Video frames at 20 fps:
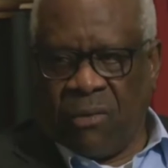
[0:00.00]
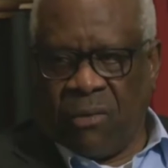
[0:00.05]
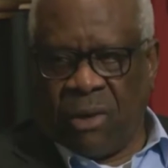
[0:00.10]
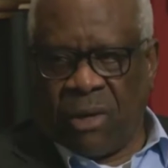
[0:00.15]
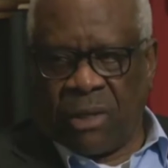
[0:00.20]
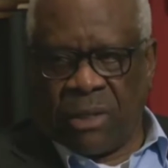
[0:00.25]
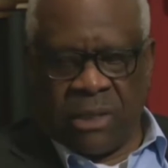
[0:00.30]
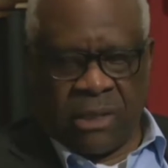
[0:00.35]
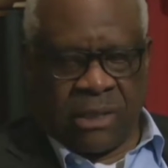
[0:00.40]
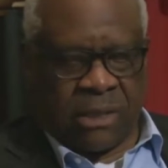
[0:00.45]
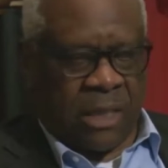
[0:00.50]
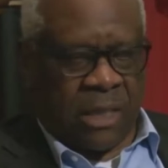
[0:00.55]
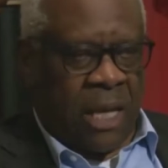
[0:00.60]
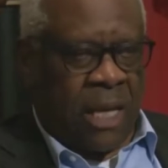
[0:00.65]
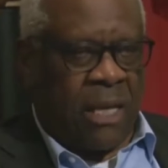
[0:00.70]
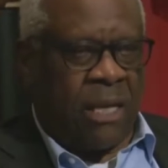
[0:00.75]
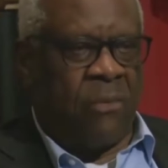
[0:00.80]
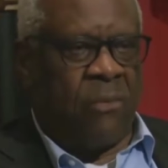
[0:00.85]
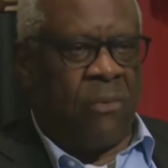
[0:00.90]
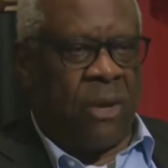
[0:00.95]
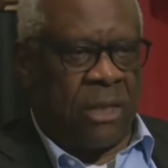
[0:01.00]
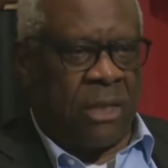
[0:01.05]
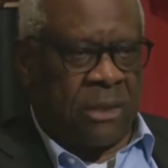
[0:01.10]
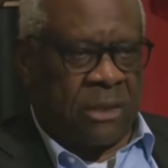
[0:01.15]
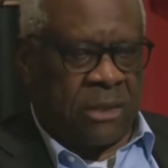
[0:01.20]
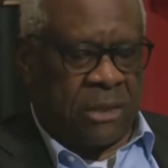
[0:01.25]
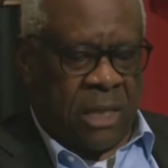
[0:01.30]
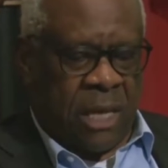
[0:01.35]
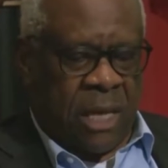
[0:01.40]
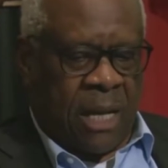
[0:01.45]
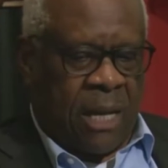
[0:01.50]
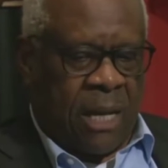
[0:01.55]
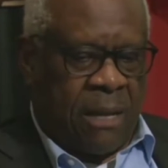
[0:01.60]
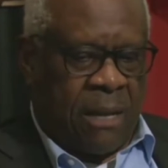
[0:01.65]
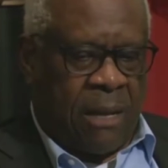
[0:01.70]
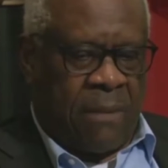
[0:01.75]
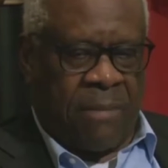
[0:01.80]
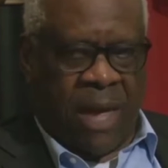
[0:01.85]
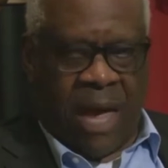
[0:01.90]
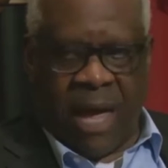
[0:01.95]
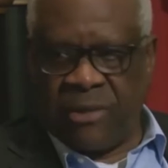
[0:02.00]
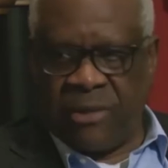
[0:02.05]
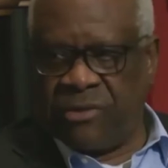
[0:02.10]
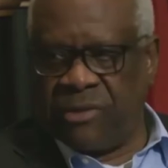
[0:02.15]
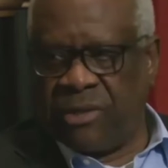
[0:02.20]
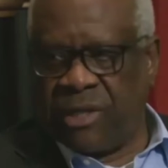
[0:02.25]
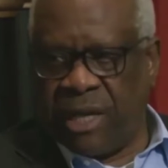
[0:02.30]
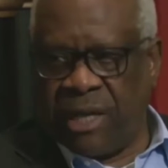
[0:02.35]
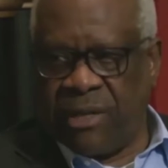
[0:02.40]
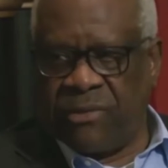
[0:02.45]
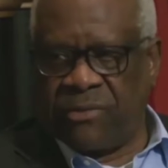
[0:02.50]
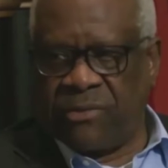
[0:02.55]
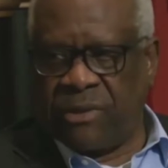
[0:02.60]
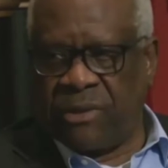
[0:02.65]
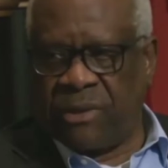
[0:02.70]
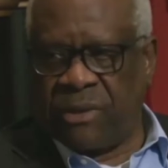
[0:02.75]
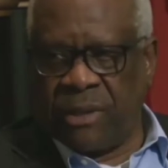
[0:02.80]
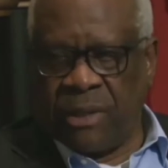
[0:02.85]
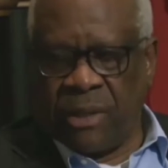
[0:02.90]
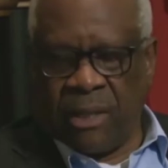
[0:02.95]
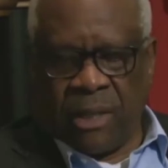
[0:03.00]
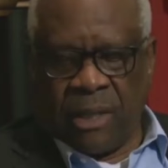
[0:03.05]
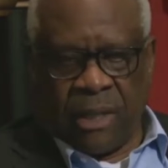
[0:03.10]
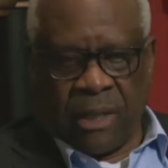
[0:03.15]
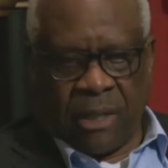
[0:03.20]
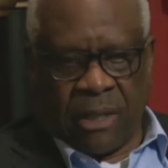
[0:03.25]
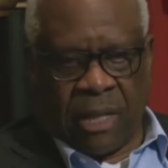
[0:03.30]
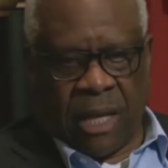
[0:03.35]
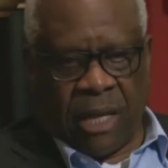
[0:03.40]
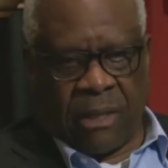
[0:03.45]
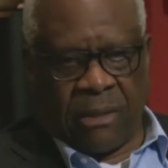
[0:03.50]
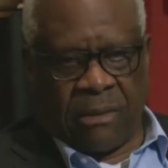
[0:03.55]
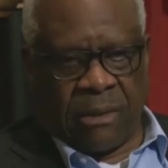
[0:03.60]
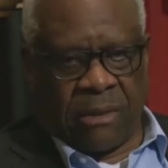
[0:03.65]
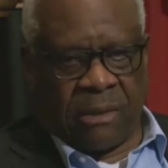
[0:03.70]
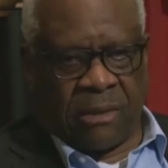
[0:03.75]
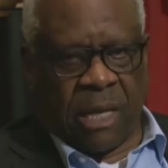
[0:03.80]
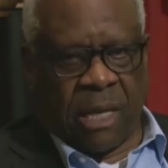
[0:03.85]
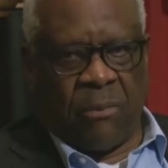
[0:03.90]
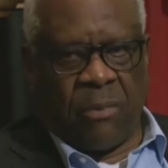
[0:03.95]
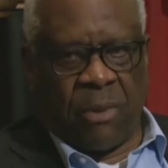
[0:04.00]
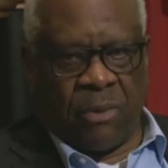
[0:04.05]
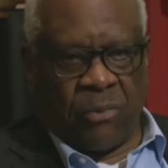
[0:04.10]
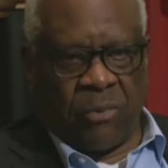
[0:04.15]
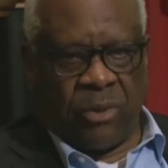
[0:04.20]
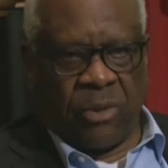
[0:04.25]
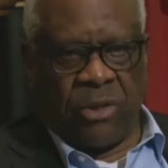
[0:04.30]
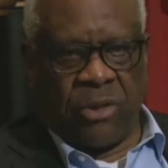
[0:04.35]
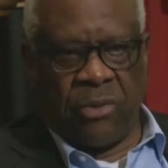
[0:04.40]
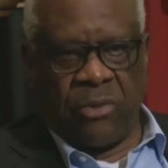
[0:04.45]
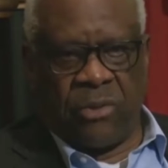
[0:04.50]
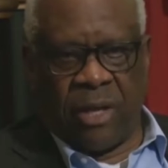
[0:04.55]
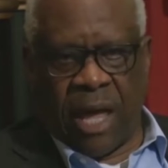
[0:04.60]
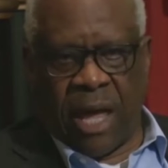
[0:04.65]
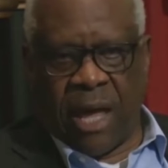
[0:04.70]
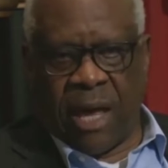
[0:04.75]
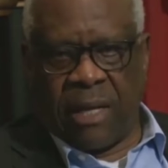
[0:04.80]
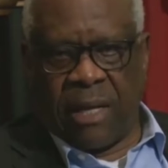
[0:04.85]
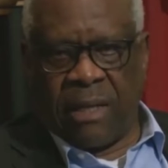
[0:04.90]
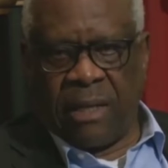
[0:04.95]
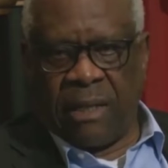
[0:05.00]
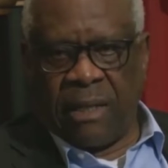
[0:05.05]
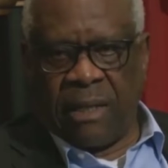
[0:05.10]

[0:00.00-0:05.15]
or at least anyone's imagination, that someone would do that.